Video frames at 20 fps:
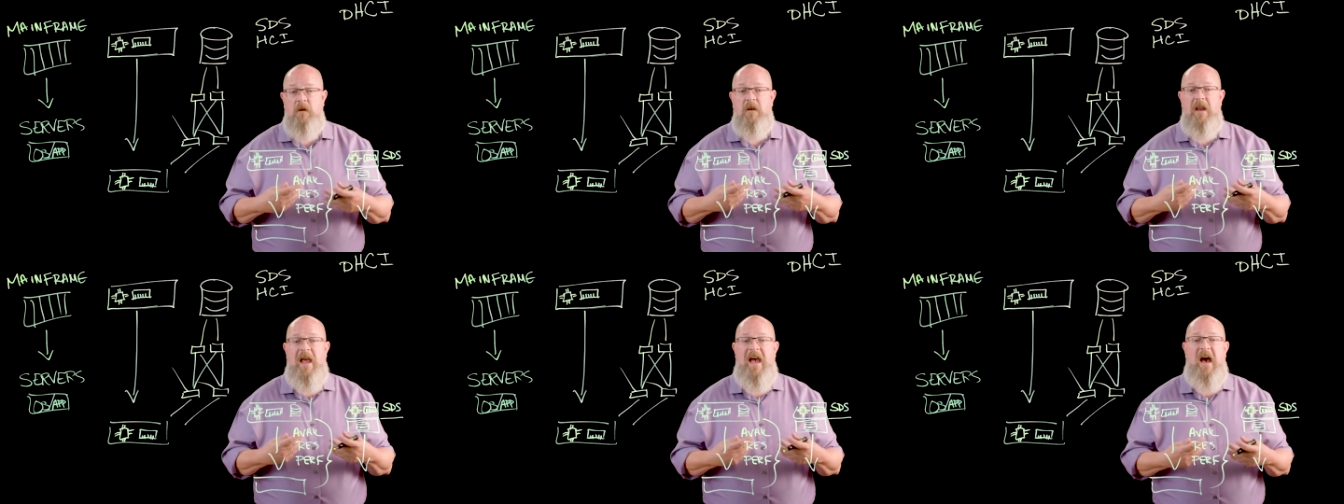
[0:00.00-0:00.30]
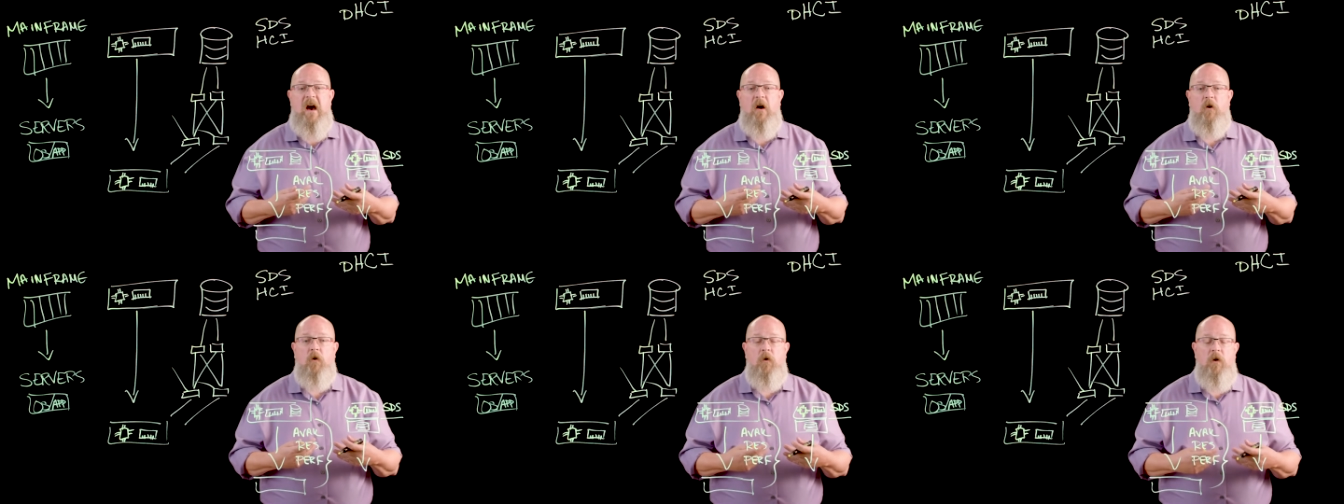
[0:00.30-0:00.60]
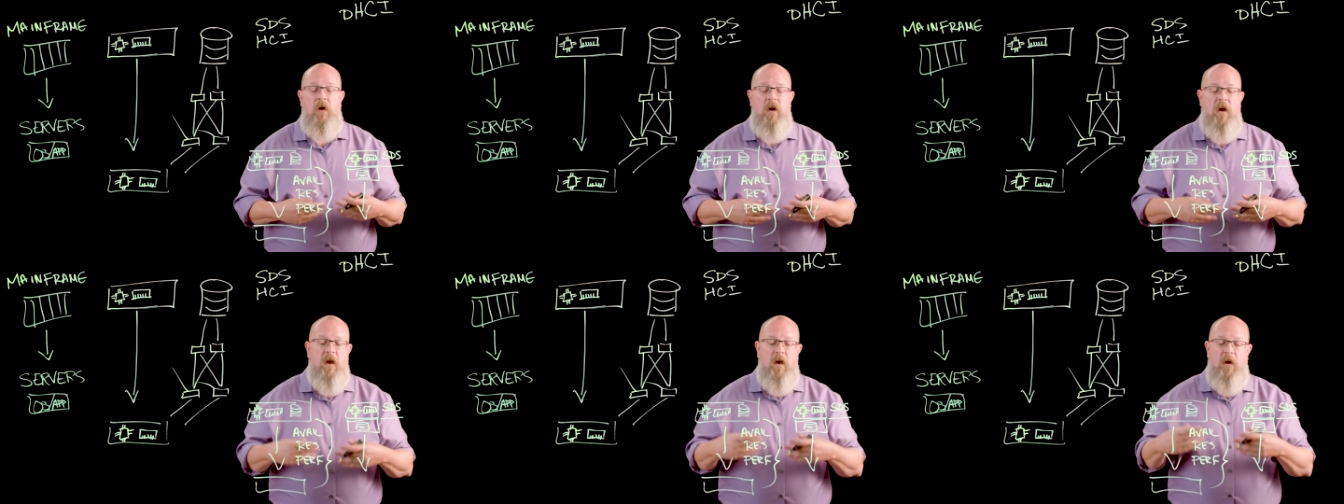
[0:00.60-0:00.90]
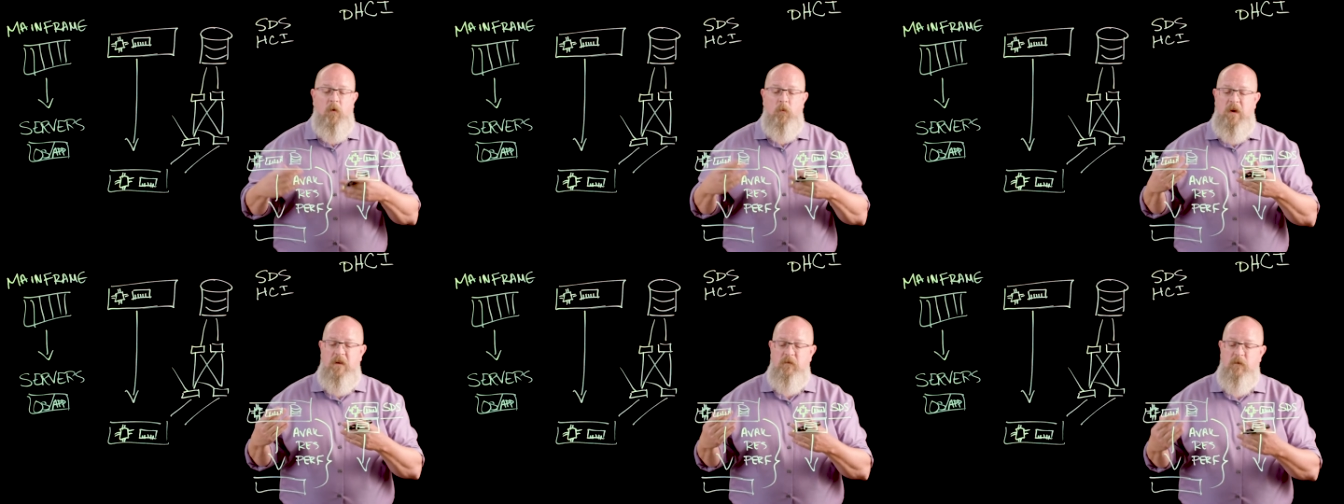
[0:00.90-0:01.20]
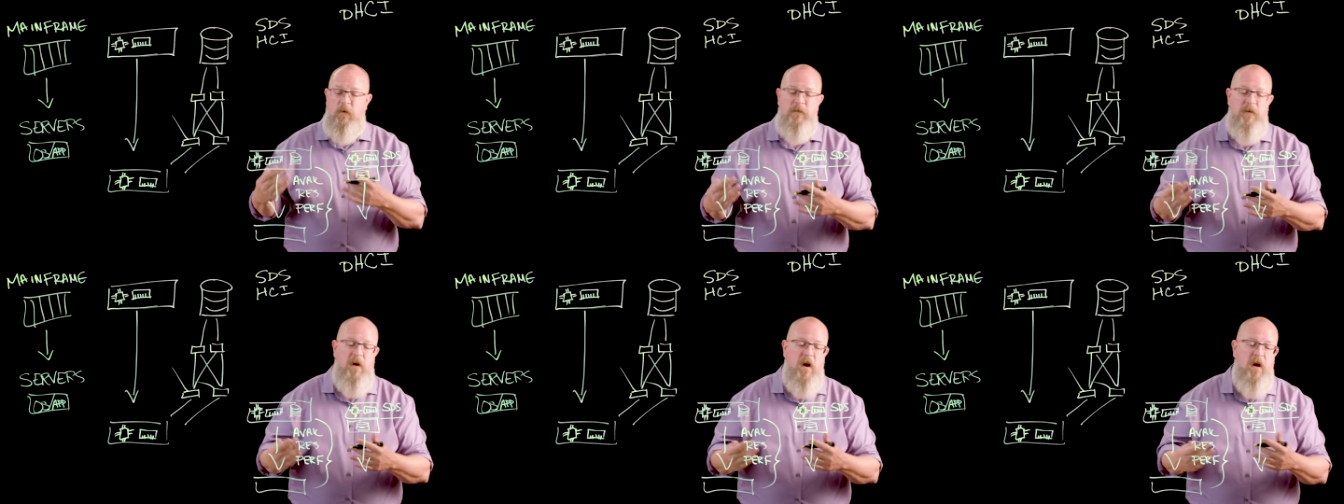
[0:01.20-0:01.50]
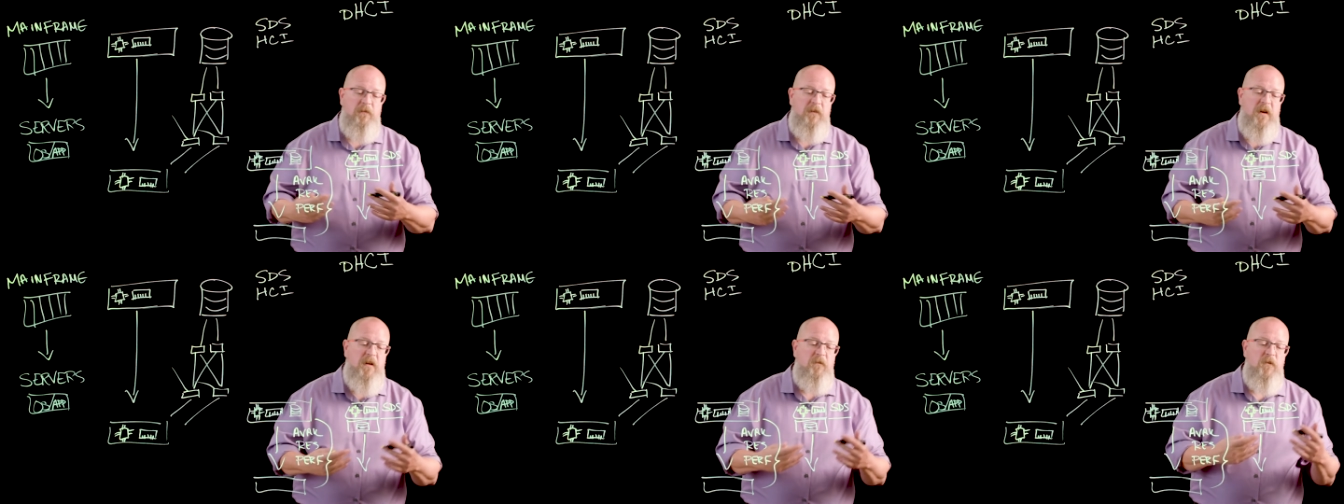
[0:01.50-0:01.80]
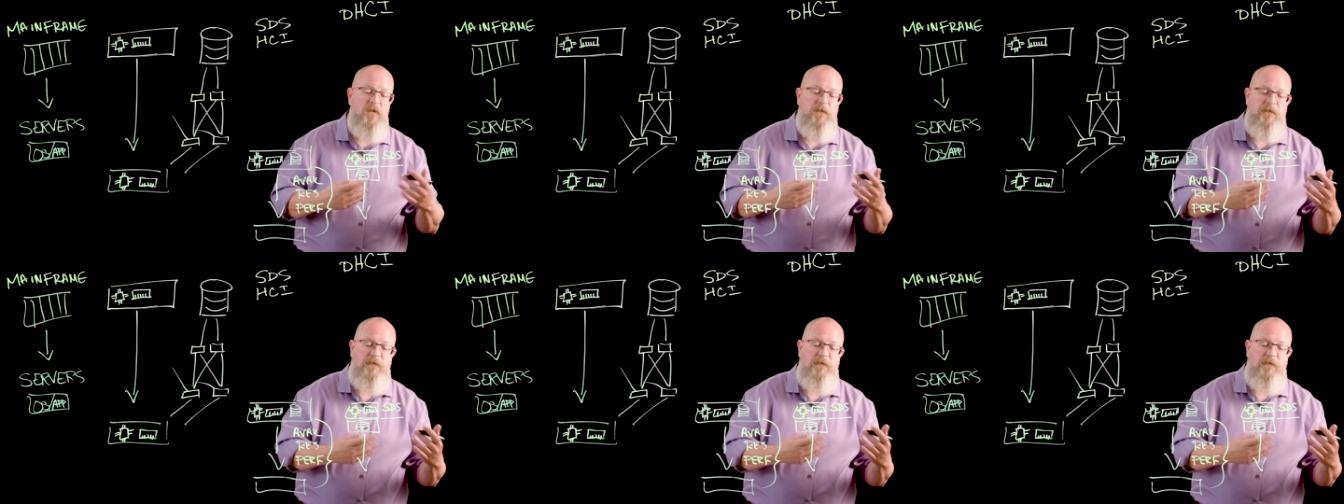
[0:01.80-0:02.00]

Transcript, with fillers: Now, We've evolved even